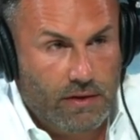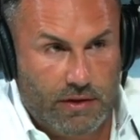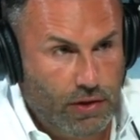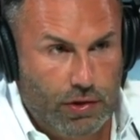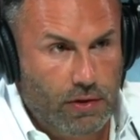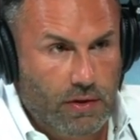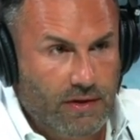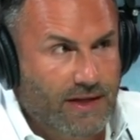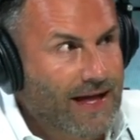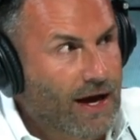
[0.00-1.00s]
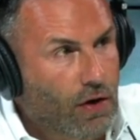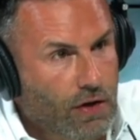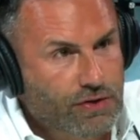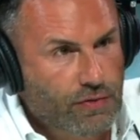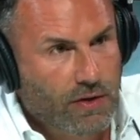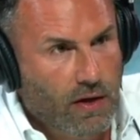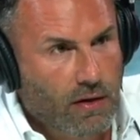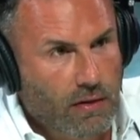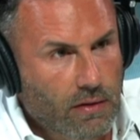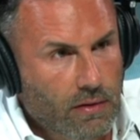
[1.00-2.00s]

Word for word: You, did that hurt you at all?